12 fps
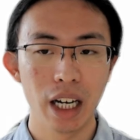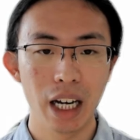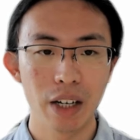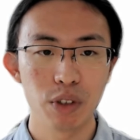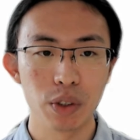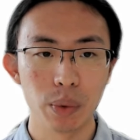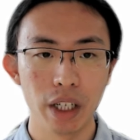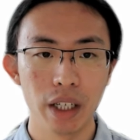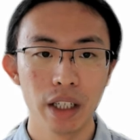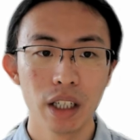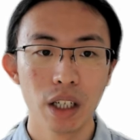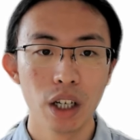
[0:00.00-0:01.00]
everywhere.
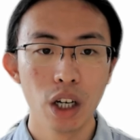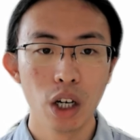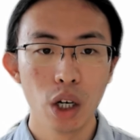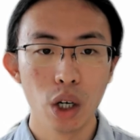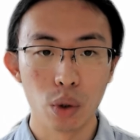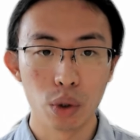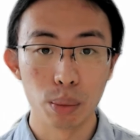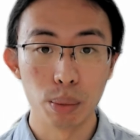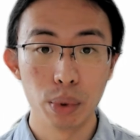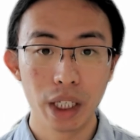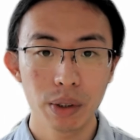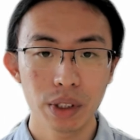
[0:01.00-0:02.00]
On your
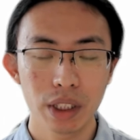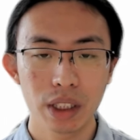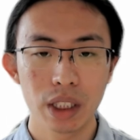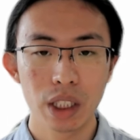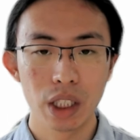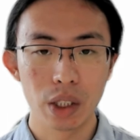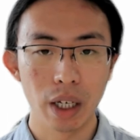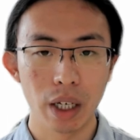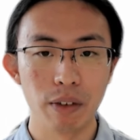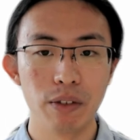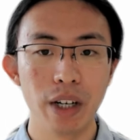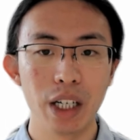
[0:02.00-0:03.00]
browsers, you have
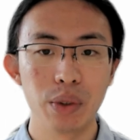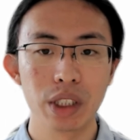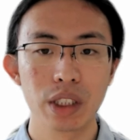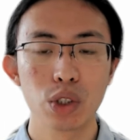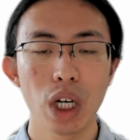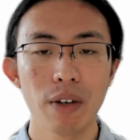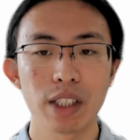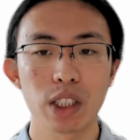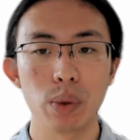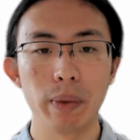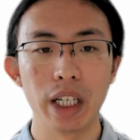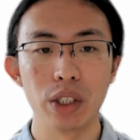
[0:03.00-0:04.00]
various
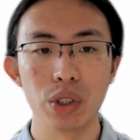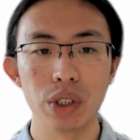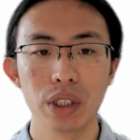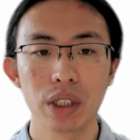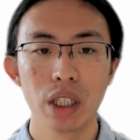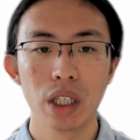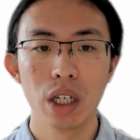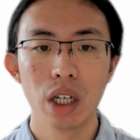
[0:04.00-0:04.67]
JavaScript engines.